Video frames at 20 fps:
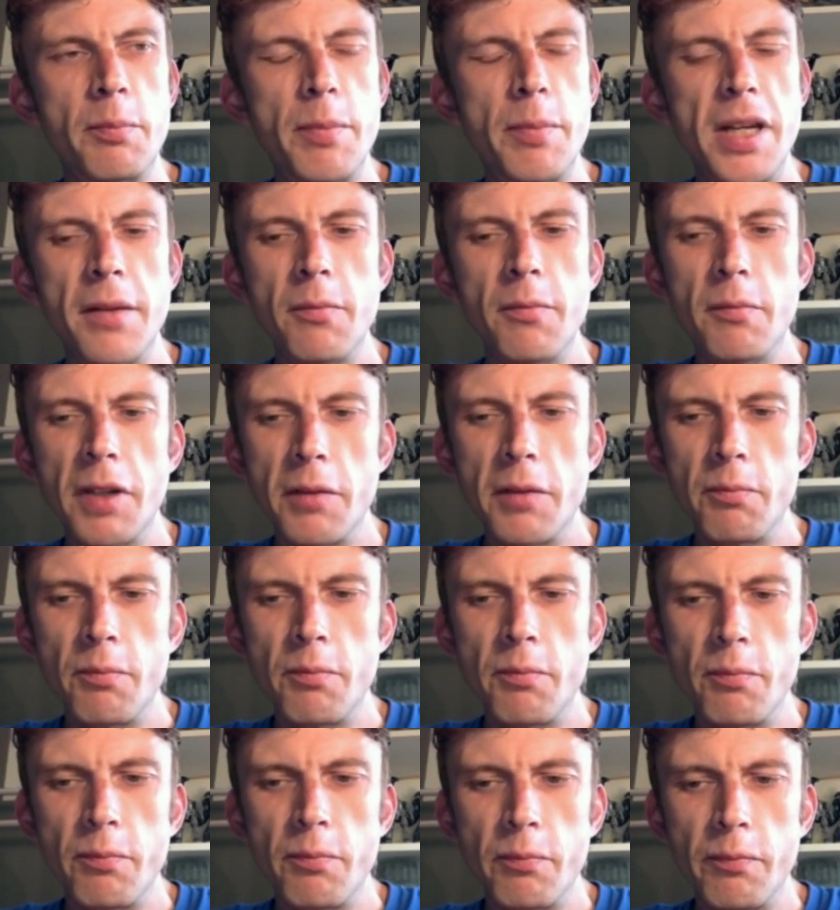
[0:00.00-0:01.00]

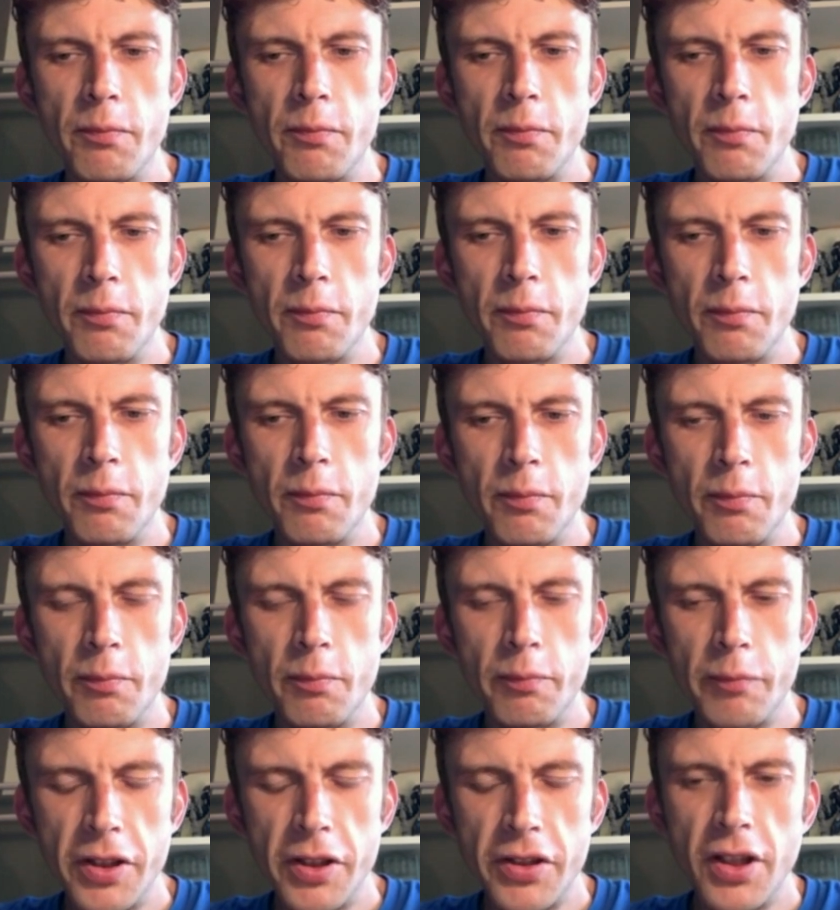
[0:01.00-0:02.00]
being
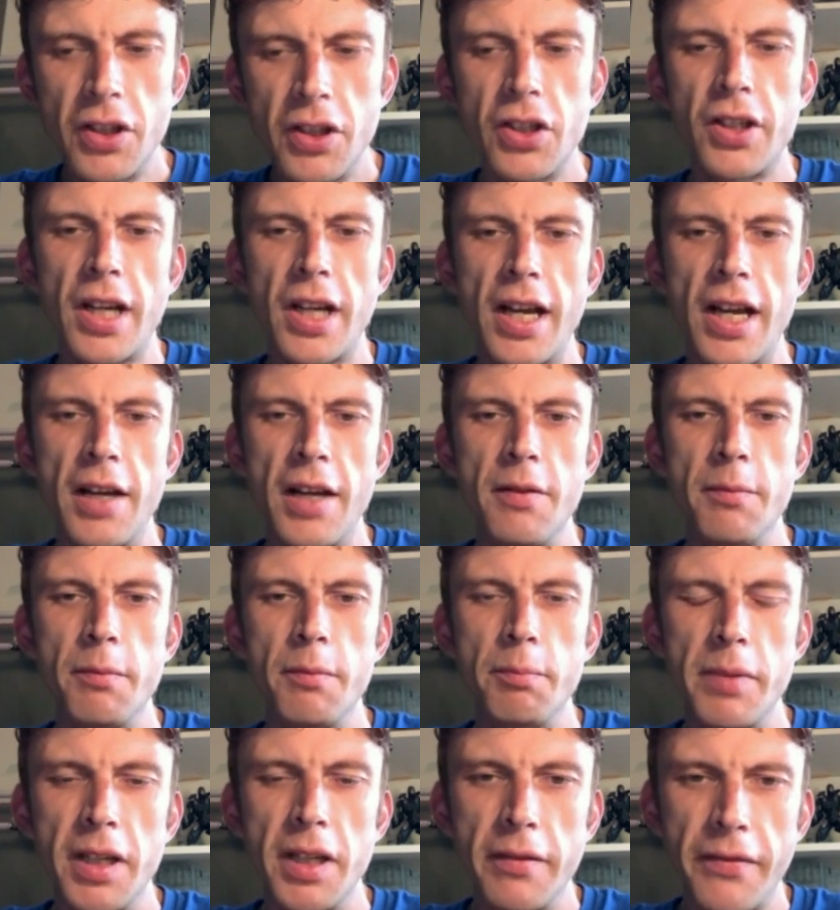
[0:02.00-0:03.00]
British
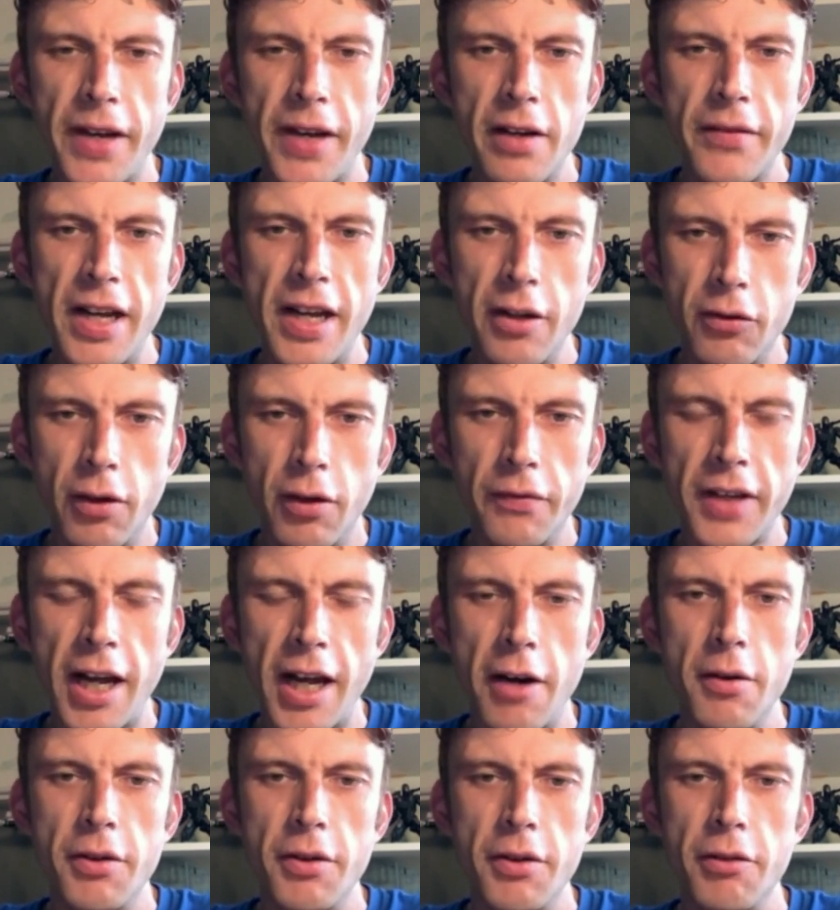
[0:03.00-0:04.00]
and being a fan of aircraft
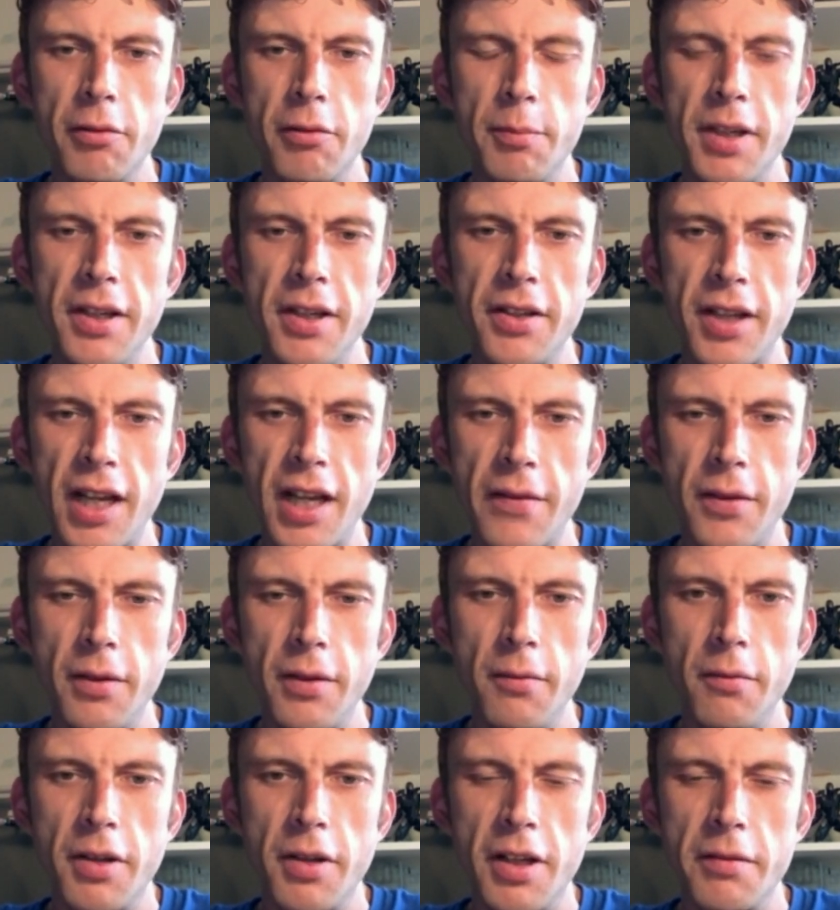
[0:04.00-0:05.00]
carriers, it would be to have
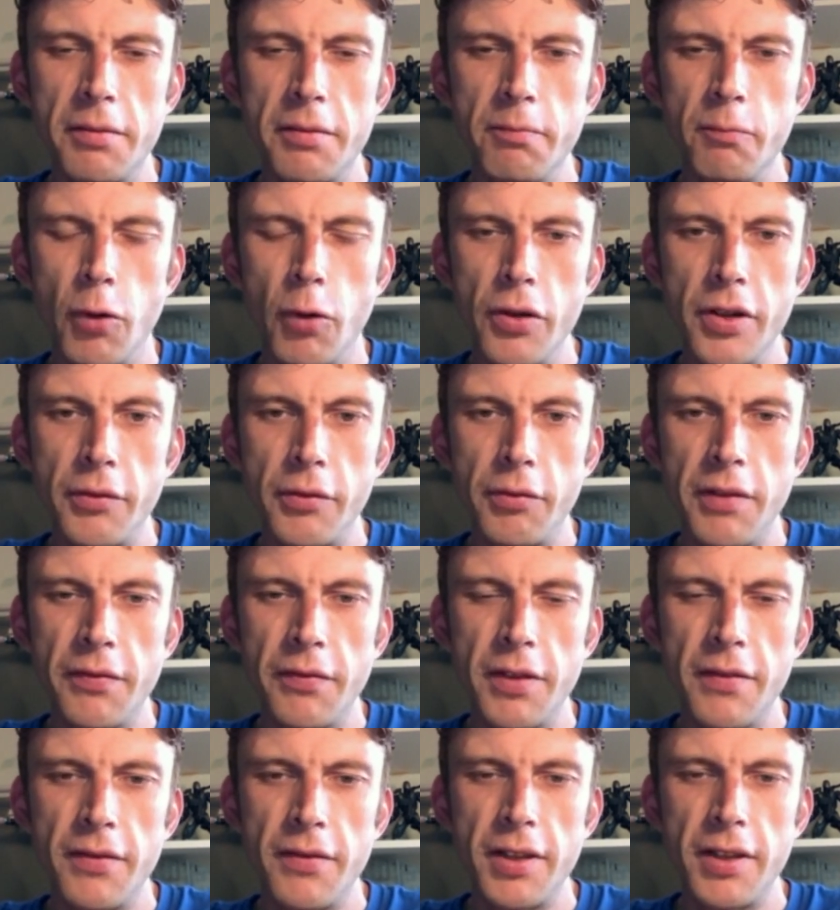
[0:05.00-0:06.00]
a, a Wonder three
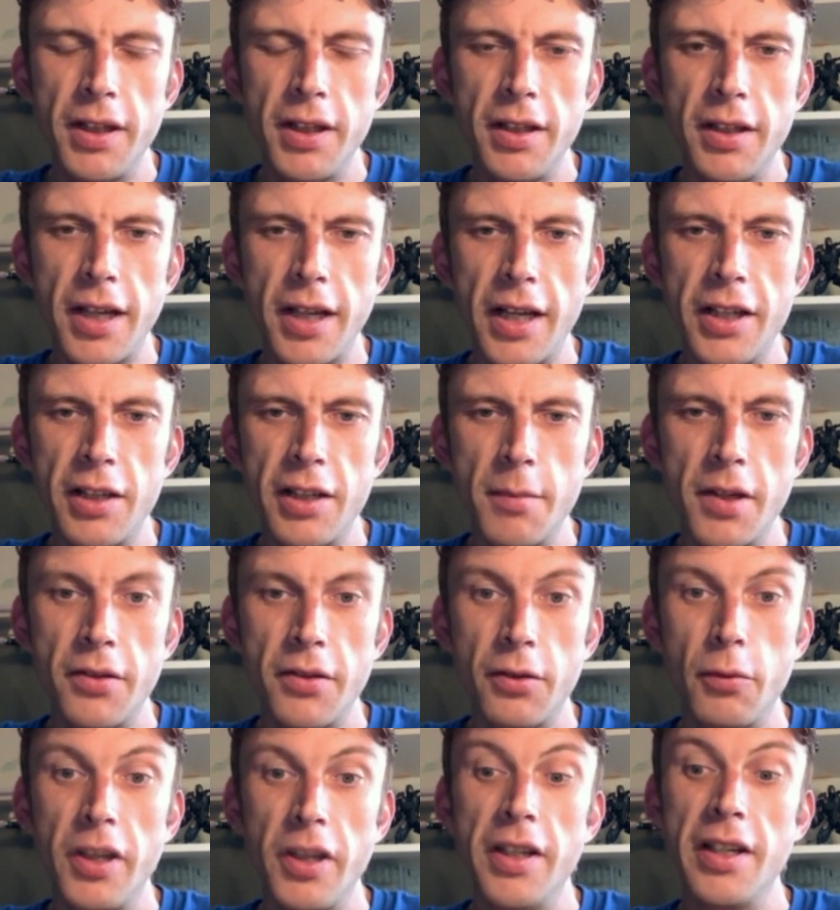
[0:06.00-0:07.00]
fifty H M
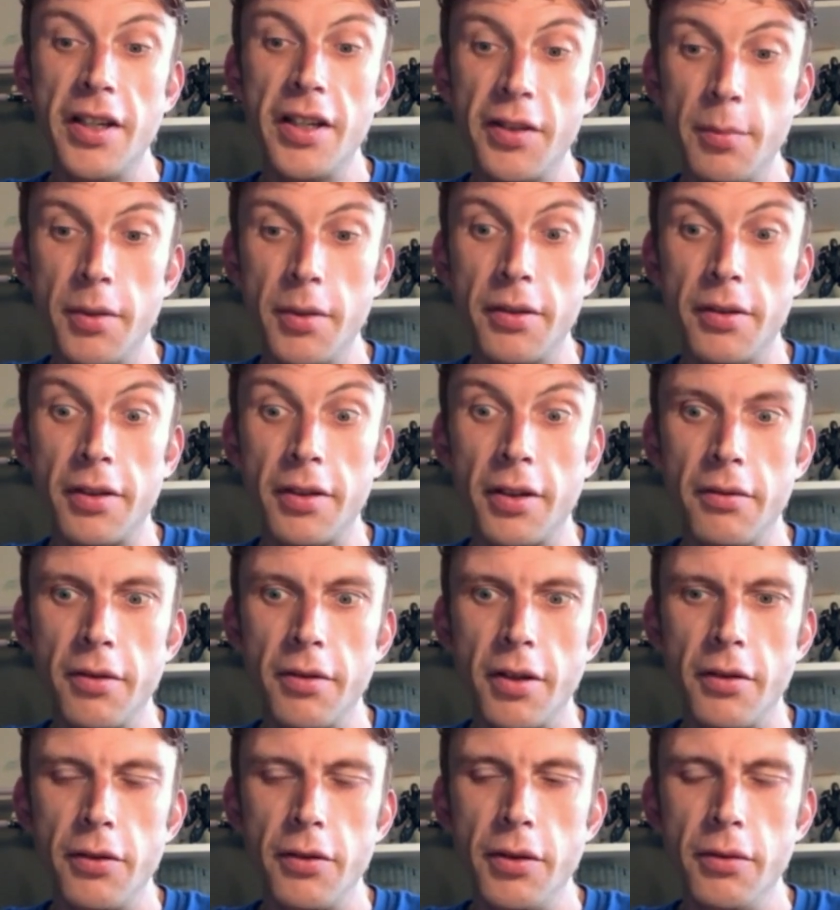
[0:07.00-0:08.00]
S Queen Elizabeth, our,
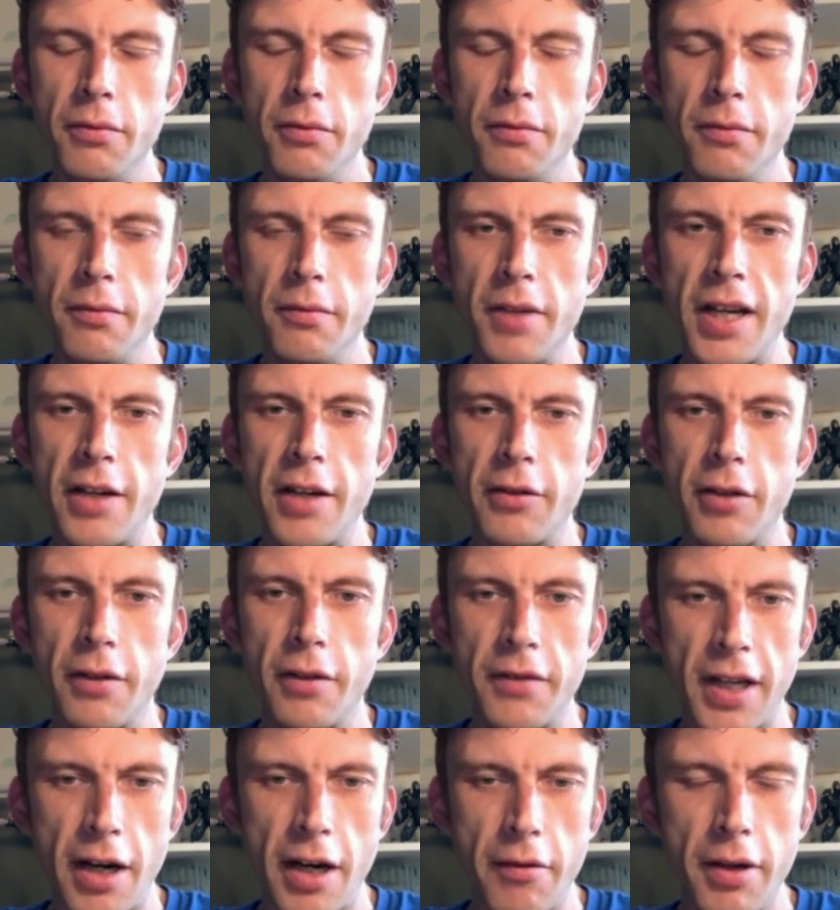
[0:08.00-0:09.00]
our new oh, yeah.
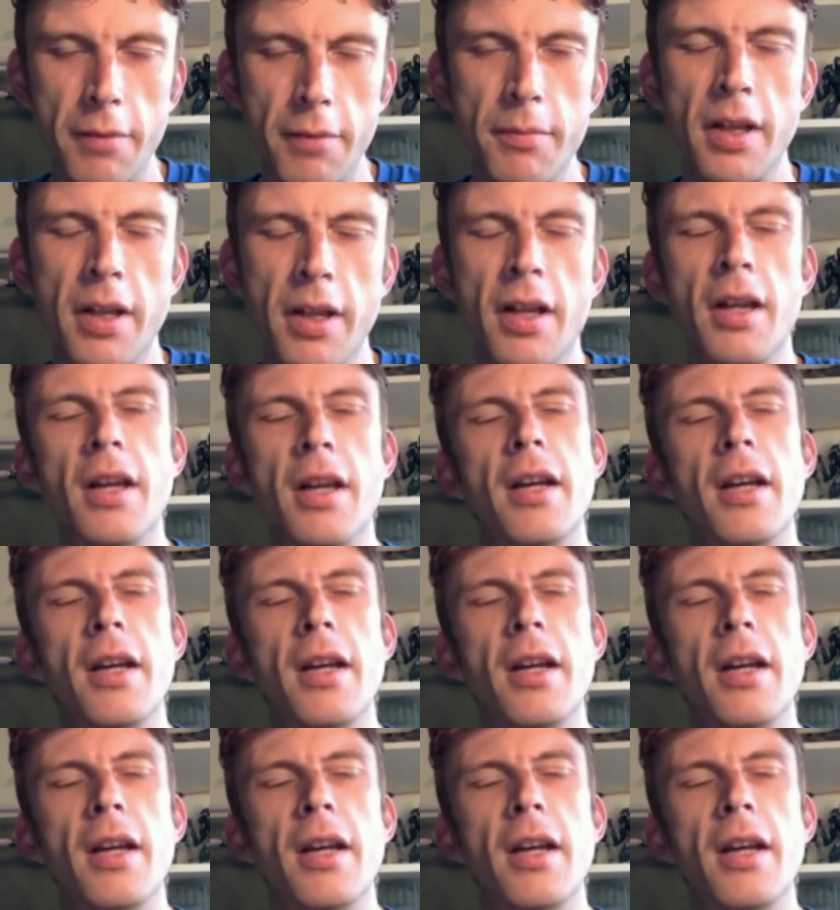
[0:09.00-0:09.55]
aircraft carrier.